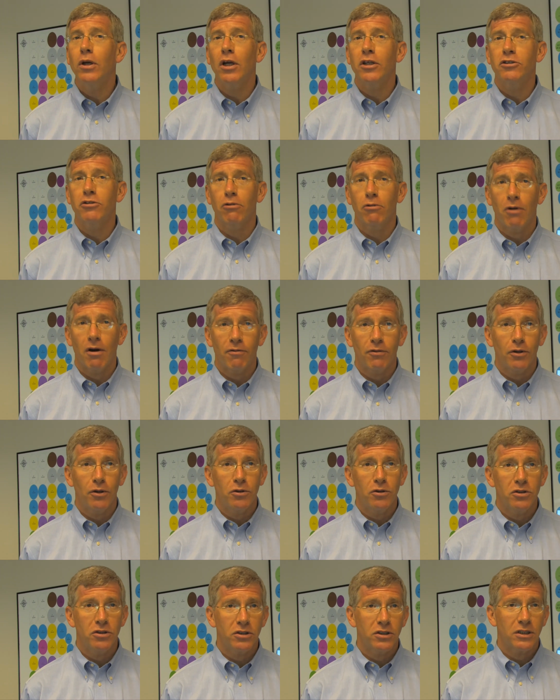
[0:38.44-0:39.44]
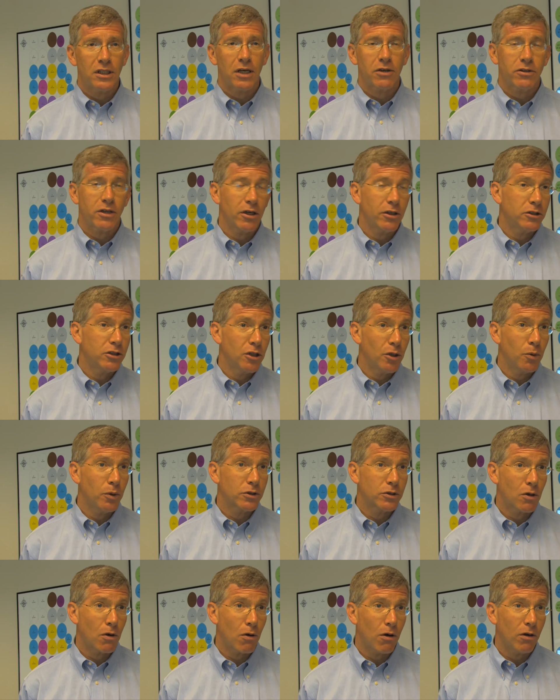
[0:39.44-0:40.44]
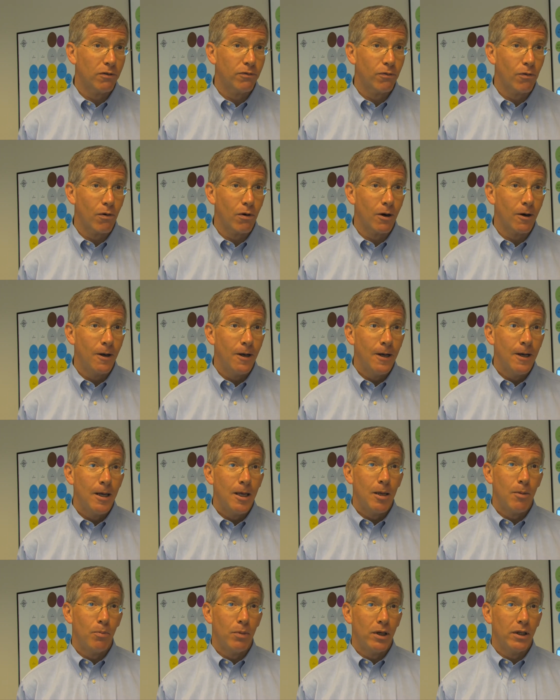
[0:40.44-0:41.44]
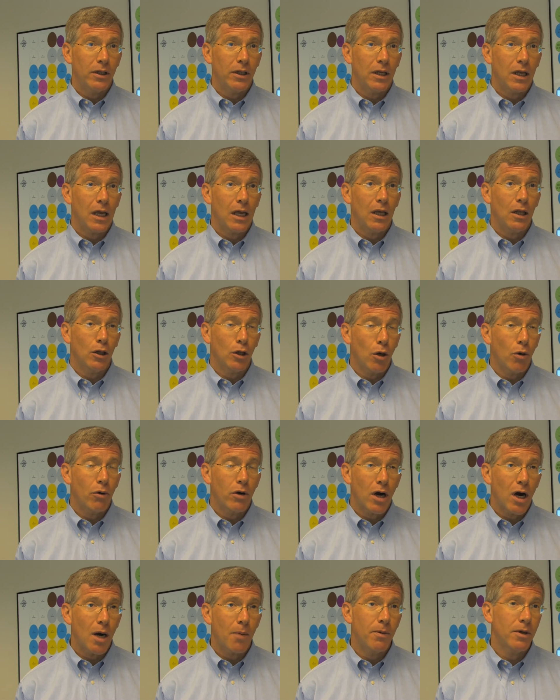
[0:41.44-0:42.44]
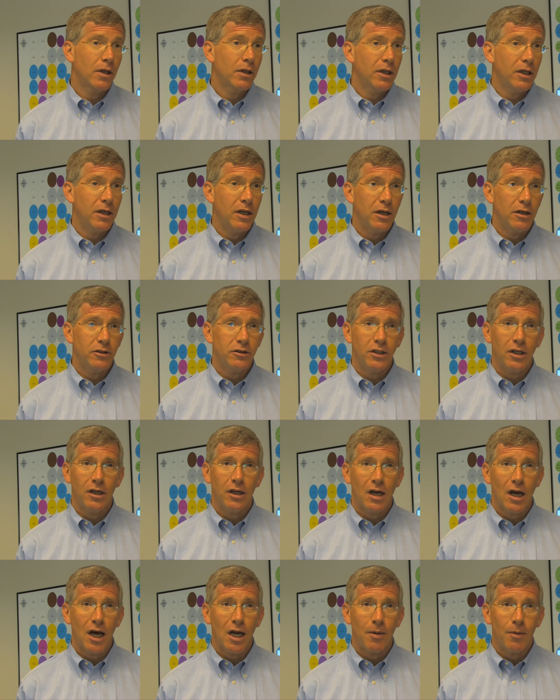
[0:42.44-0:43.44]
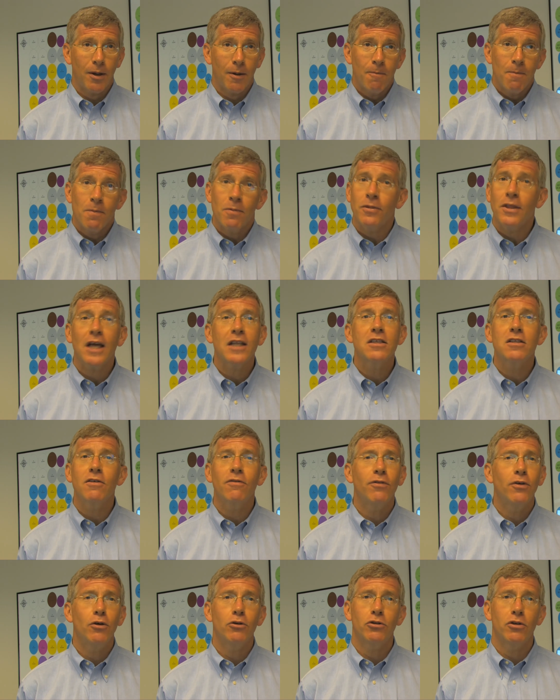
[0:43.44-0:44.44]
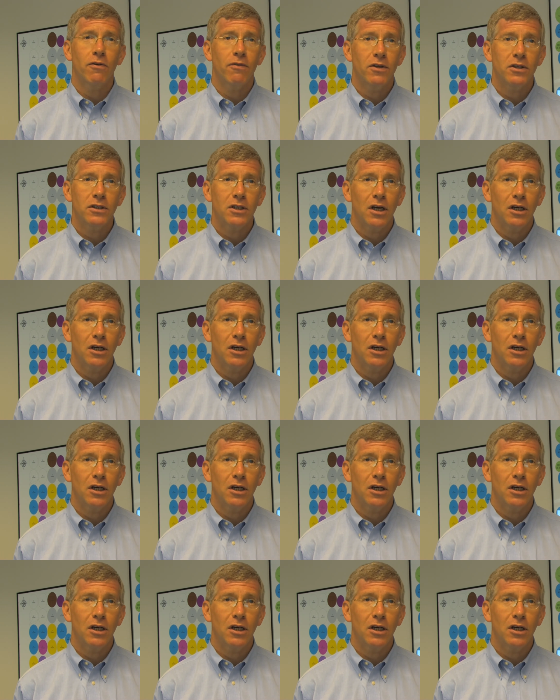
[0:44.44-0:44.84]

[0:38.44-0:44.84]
Industrial Revolution Secretary Chu has called for in building a low carbon, clean energy economy, that's the future of this